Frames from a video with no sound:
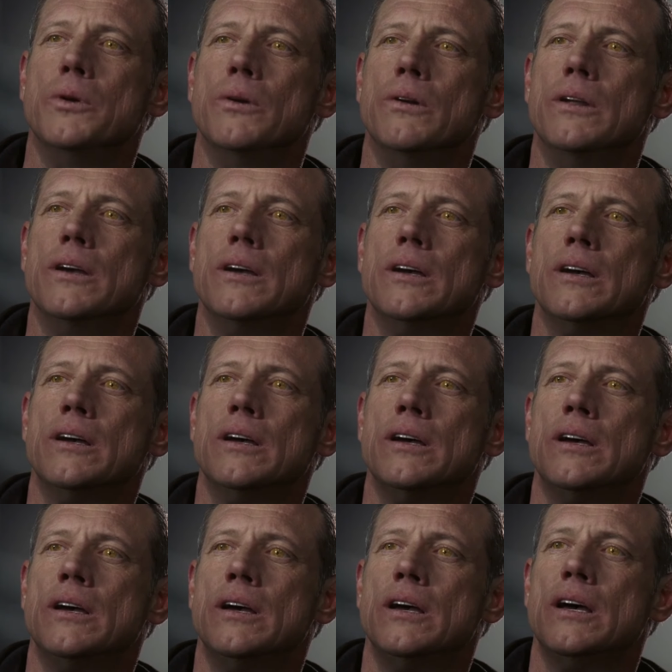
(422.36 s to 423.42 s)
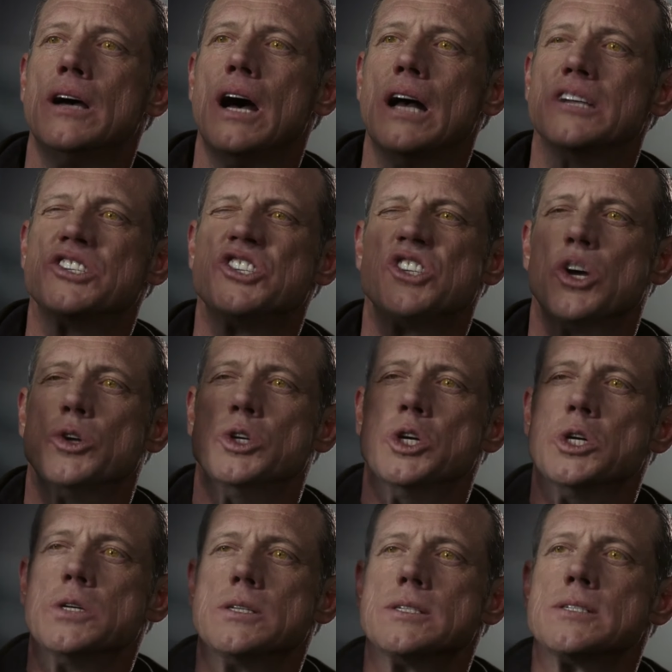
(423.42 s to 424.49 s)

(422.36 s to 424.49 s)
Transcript: mood. I'll show you.